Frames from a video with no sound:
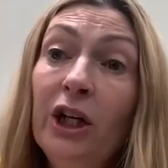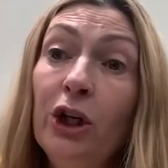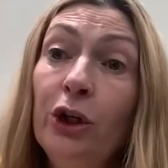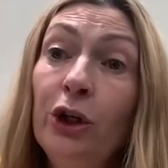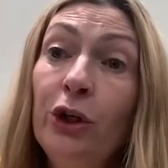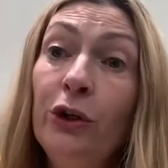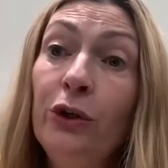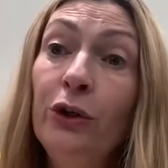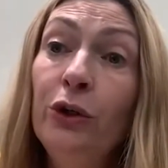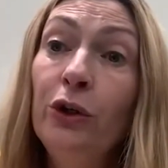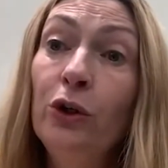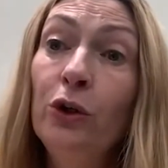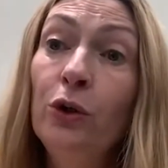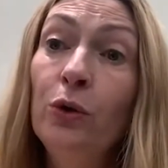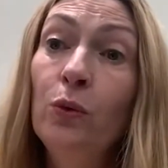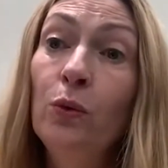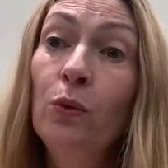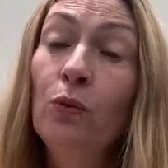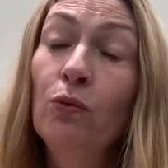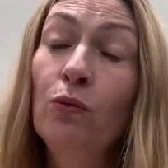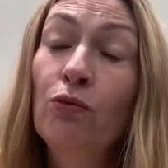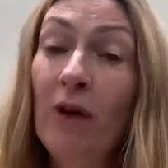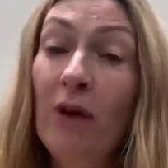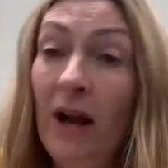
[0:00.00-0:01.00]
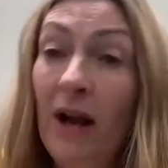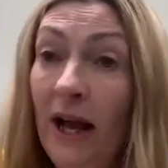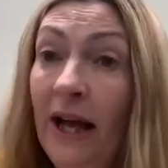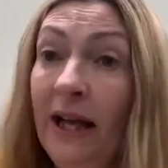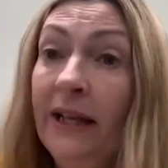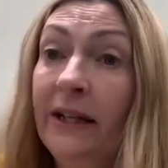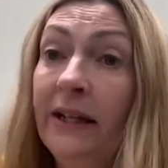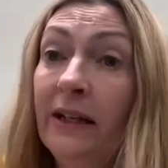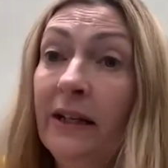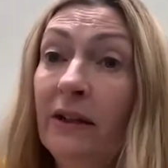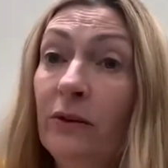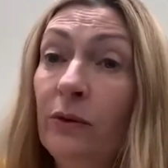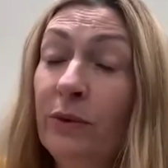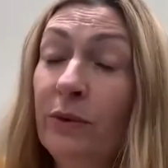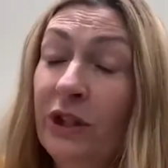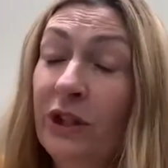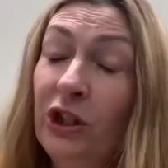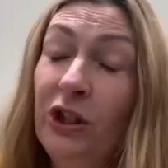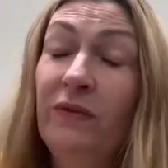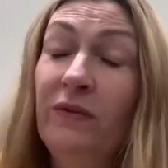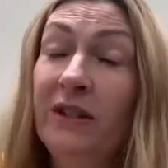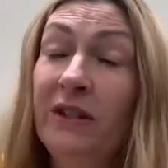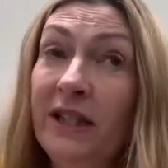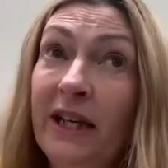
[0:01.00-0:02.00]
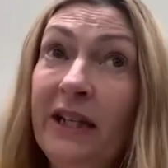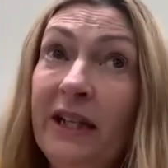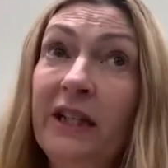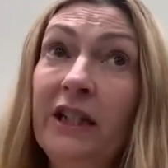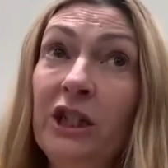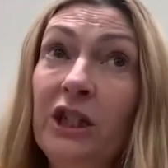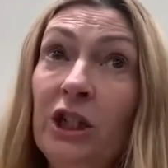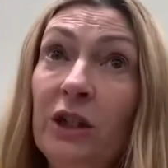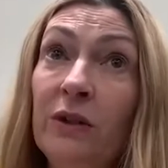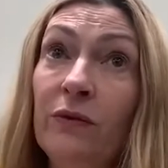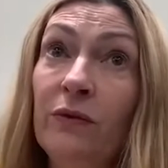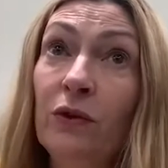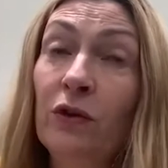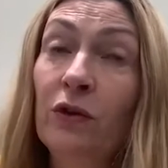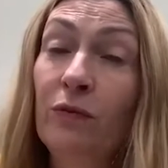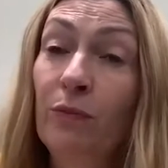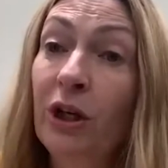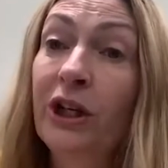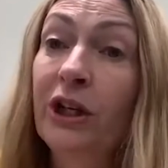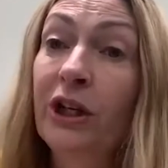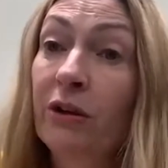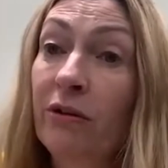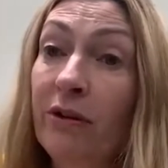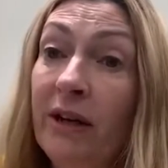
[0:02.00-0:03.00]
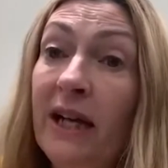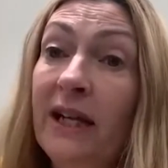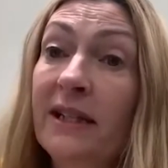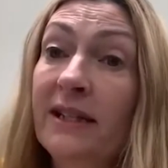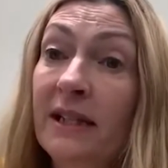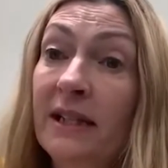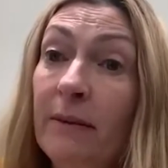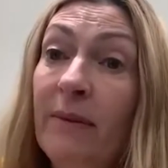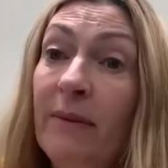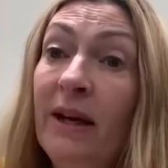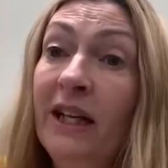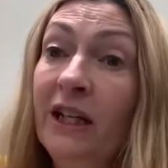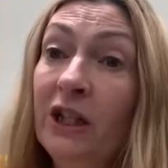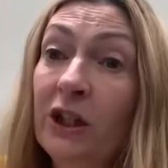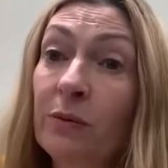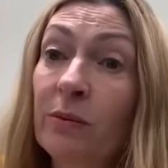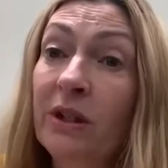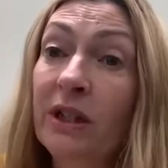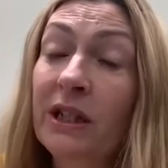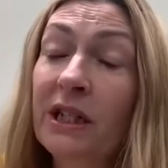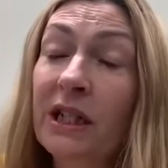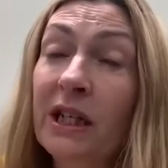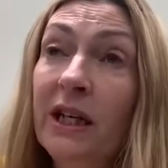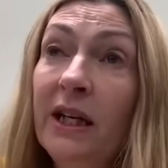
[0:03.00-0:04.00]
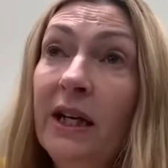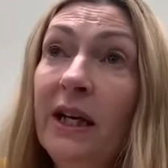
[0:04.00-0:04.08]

who was the chief executive of Mercury Asset Management,